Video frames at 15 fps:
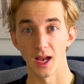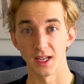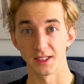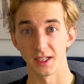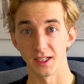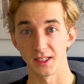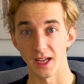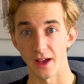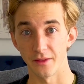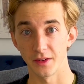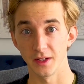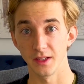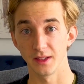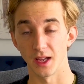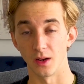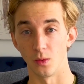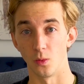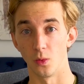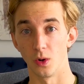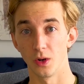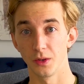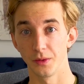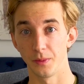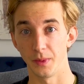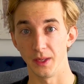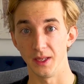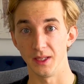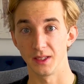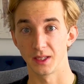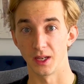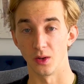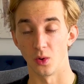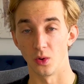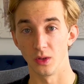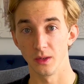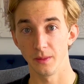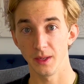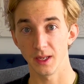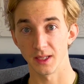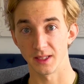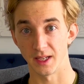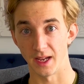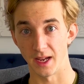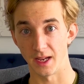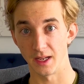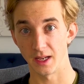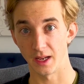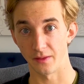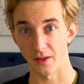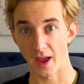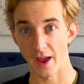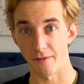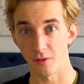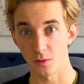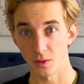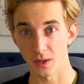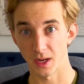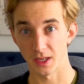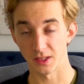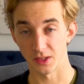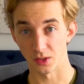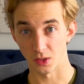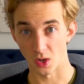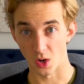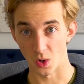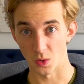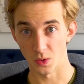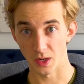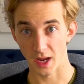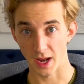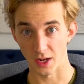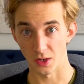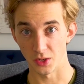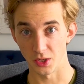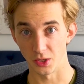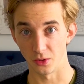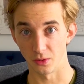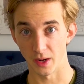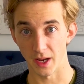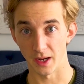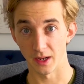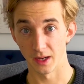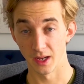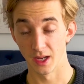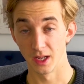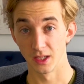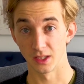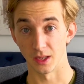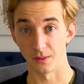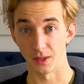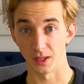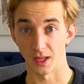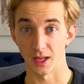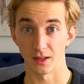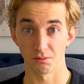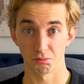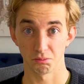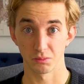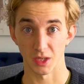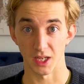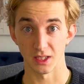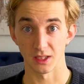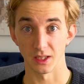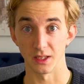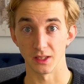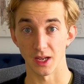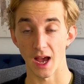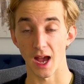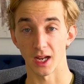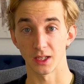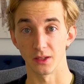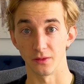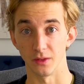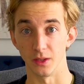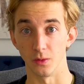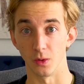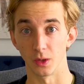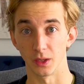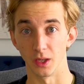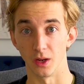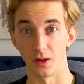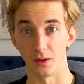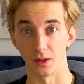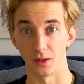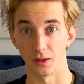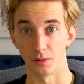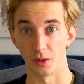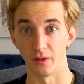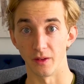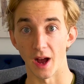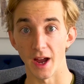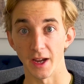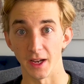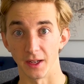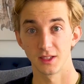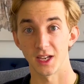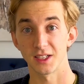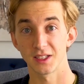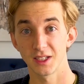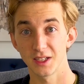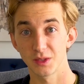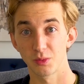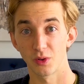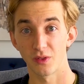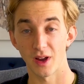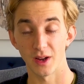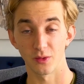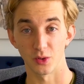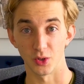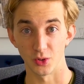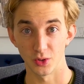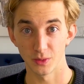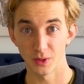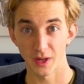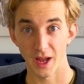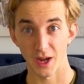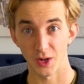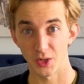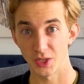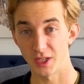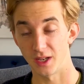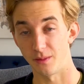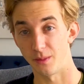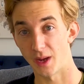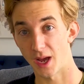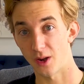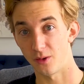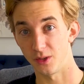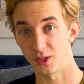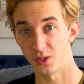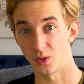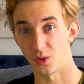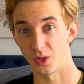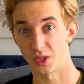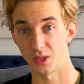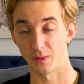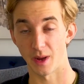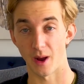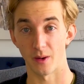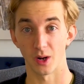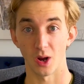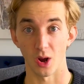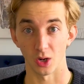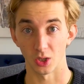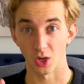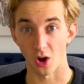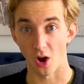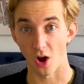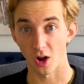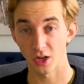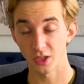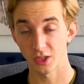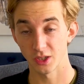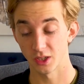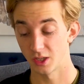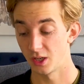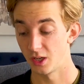as it is evident that world peace can only be attained if everyone has their own energy grid, something that Tesla is actively working on providing. Tesla is providing renewable energy and battery storage to power our cars,